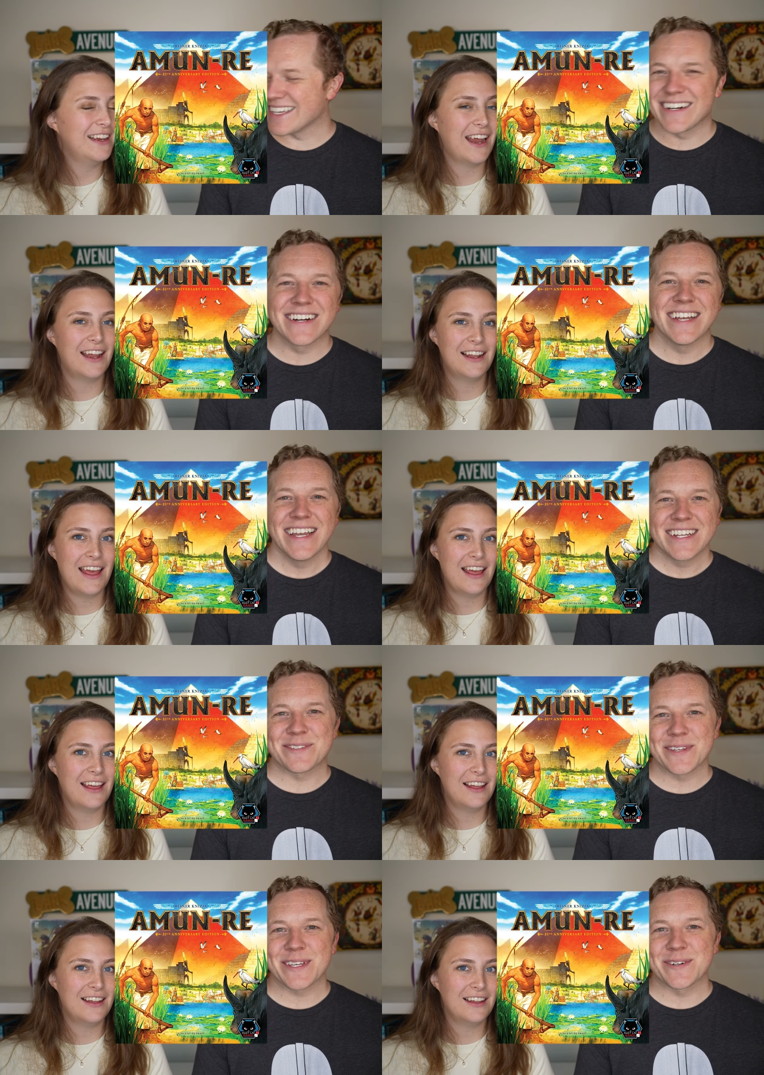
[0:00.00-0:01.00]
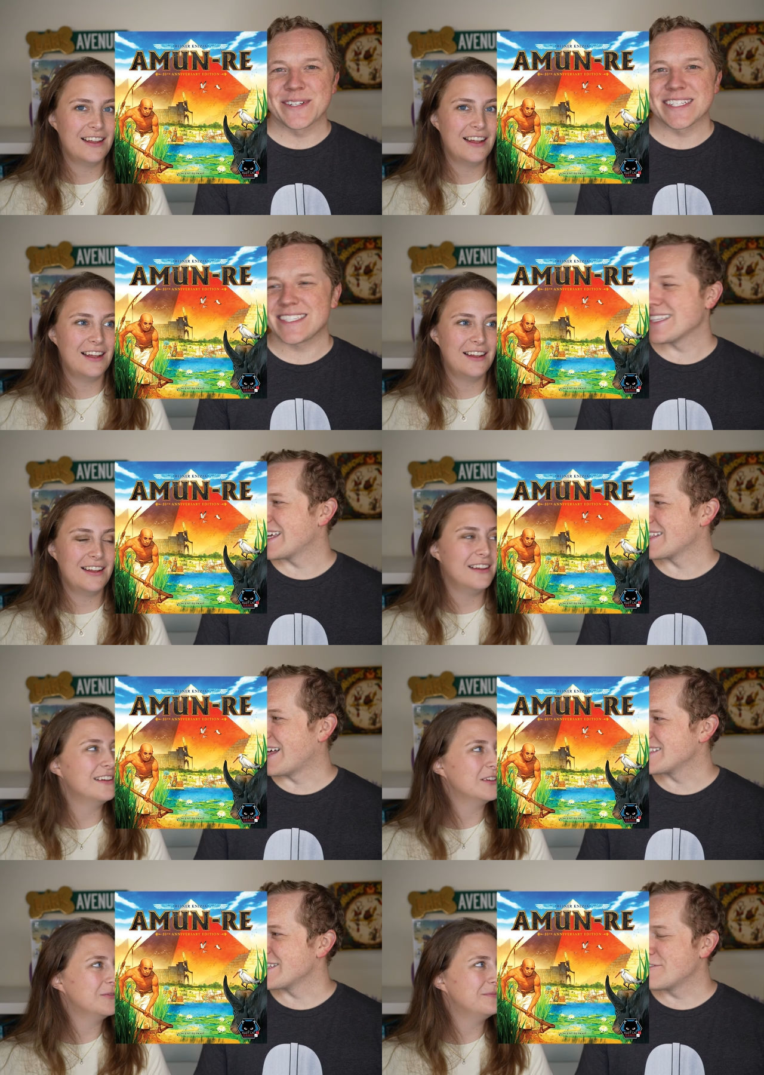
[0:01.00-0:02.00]
Speaker 1: so yeah. it's really cool to see like
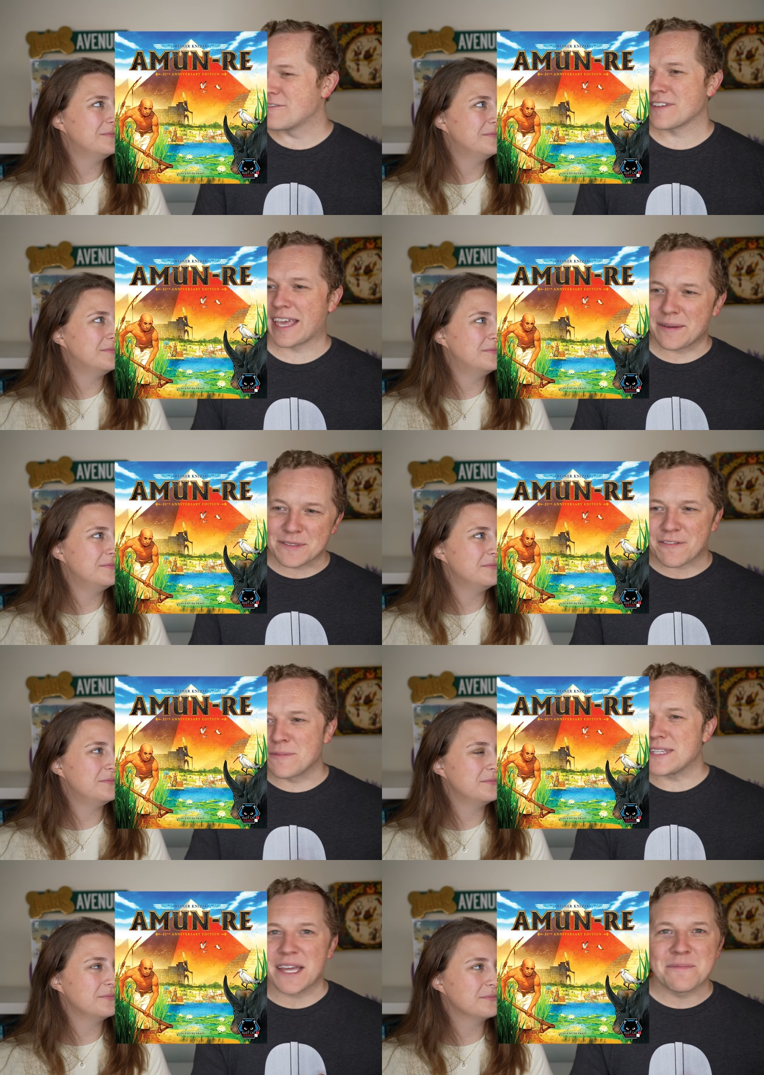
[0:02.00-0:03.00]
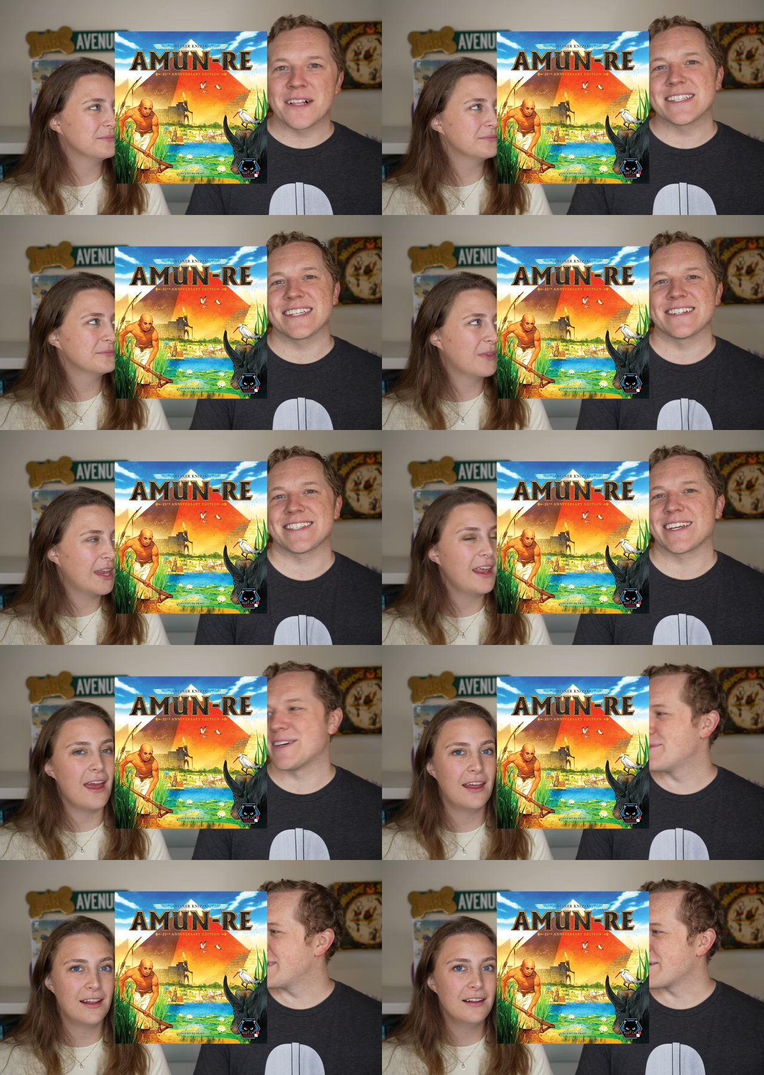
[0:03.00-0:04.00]
lots of games from 10 plus years
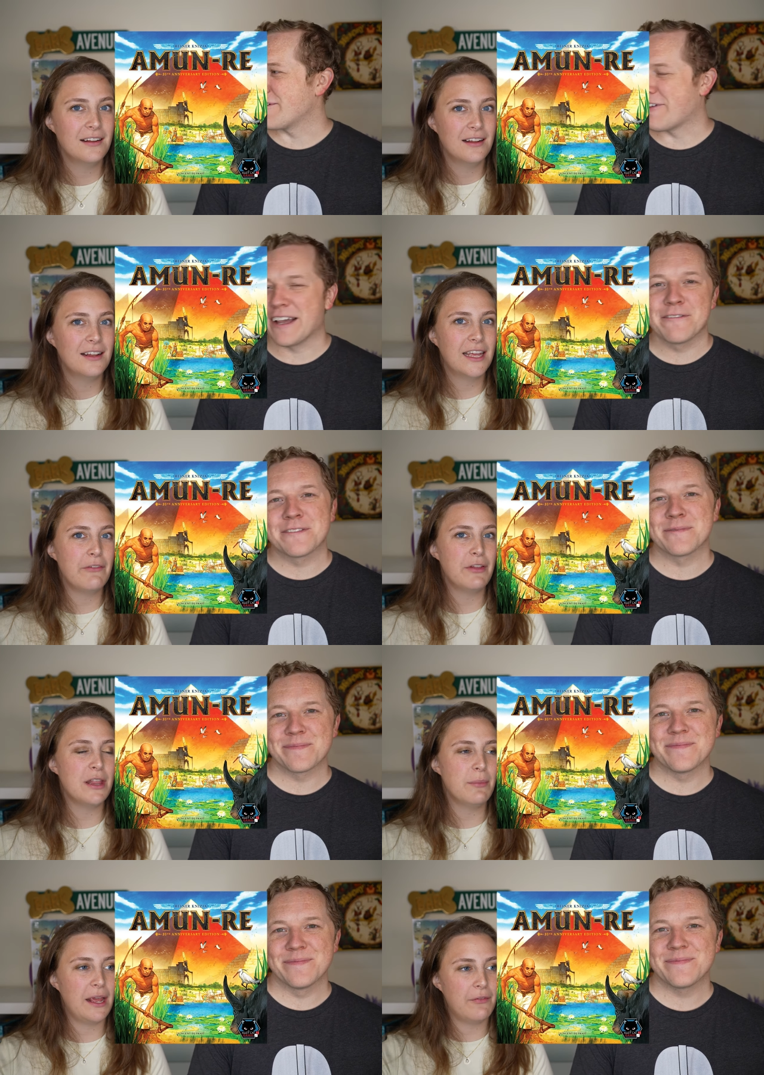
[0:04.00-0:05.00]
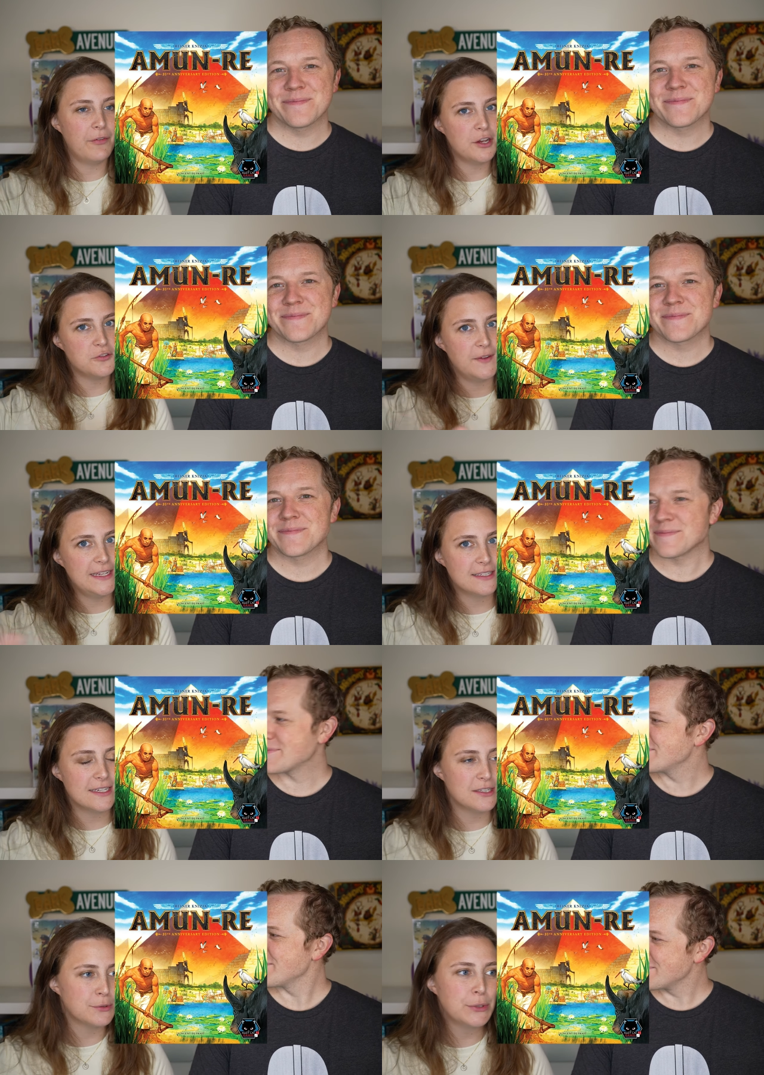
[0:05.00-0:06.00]
ago being revived. Giving them mm-hmm.
Speaker 2: like a fresh face
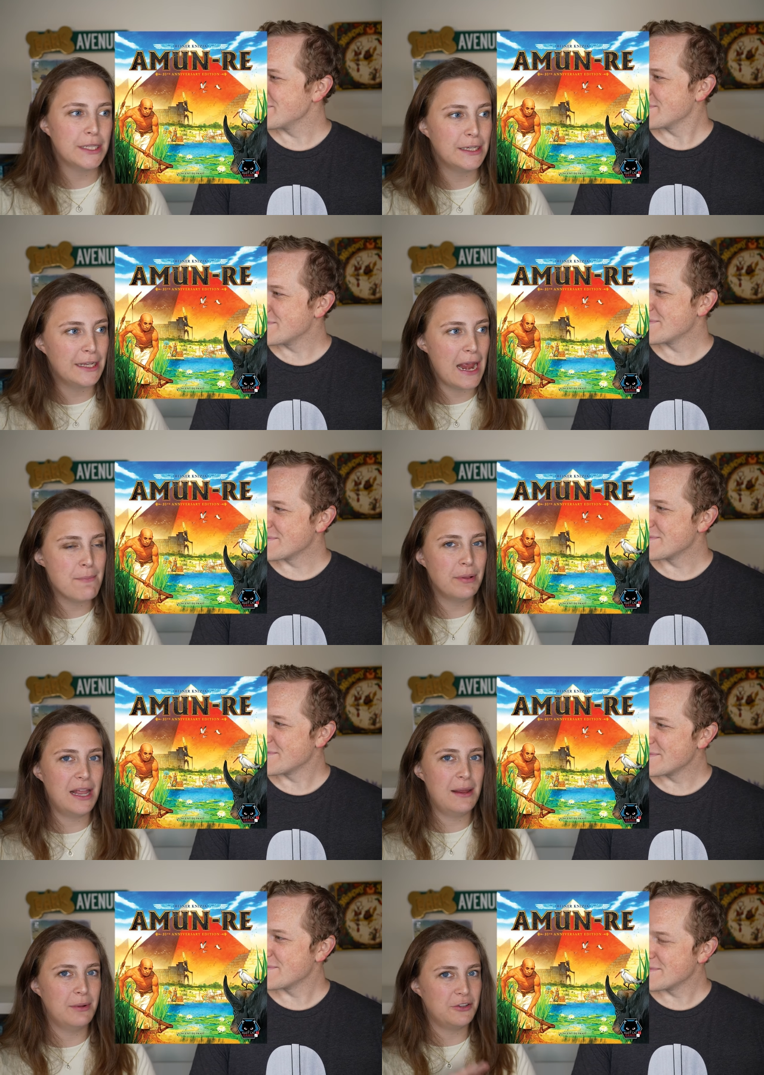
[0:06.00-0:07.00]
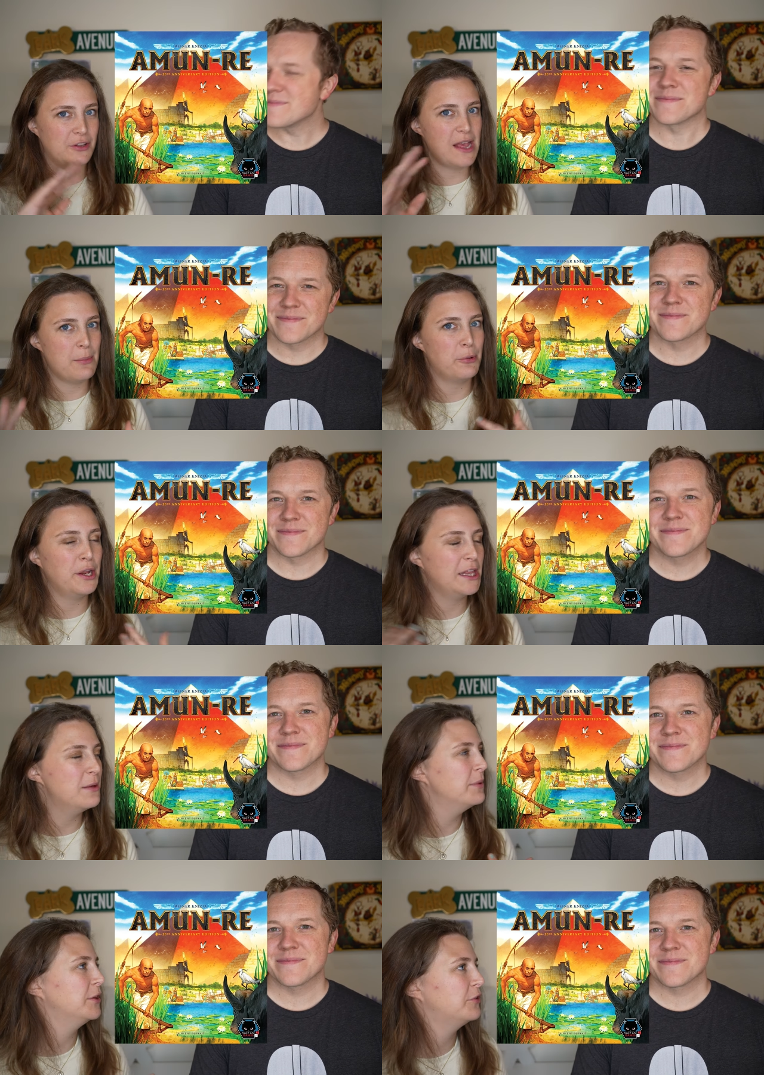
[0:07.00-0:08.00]
because they're really good gameplay, but just like bringing
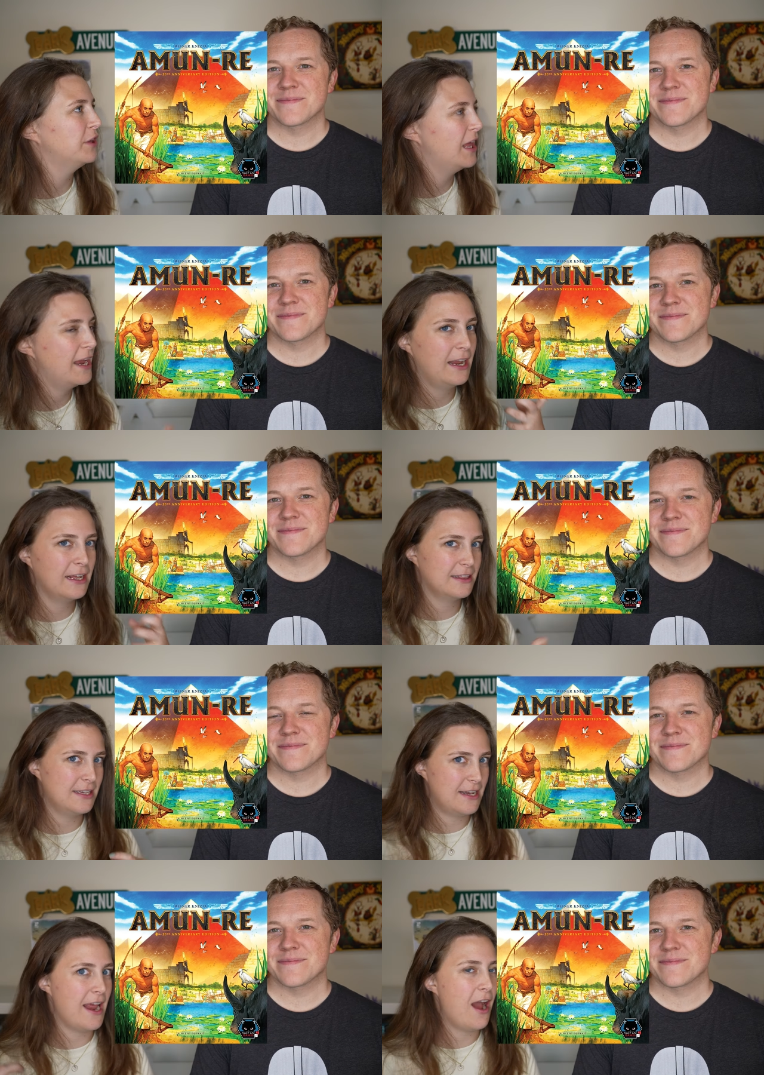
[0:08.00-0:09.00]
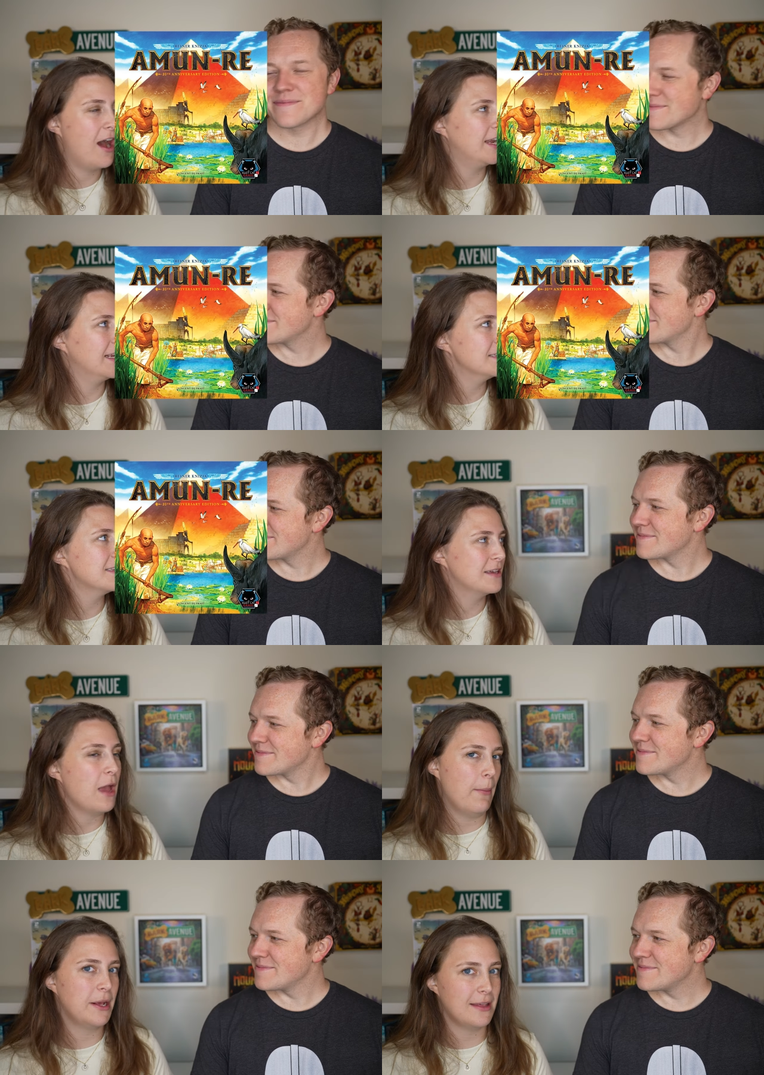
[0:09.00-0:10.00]
them into like today audience.
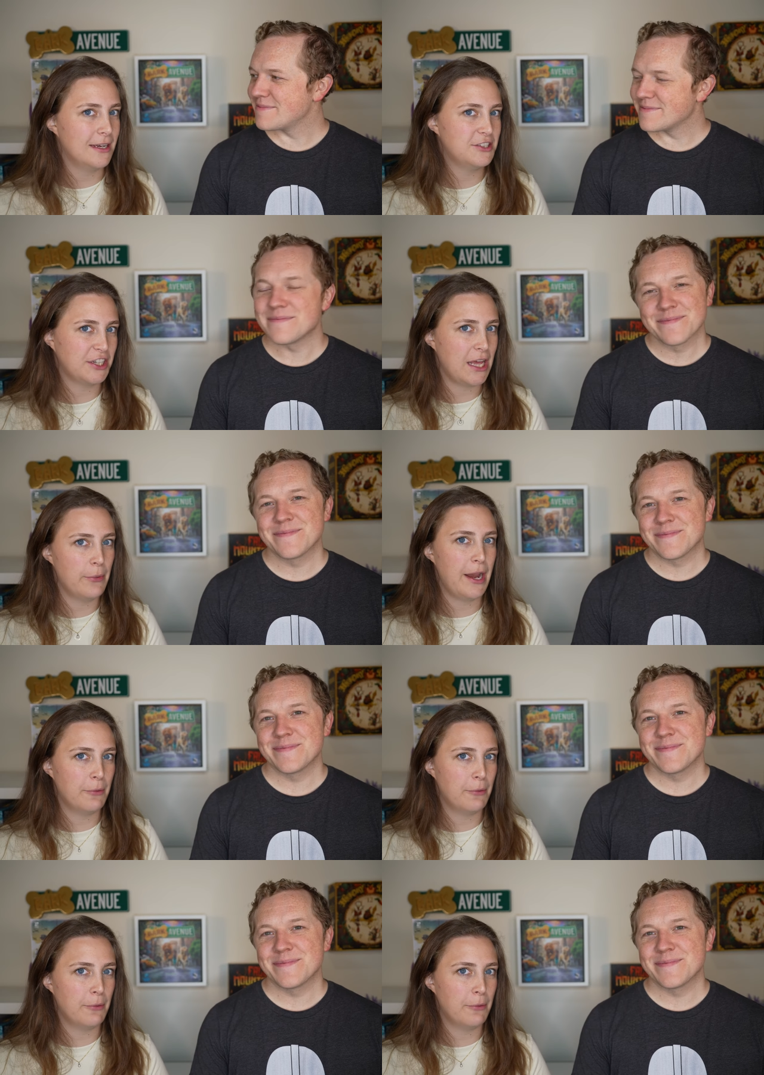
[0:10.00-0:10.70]
So I'm excited to check that one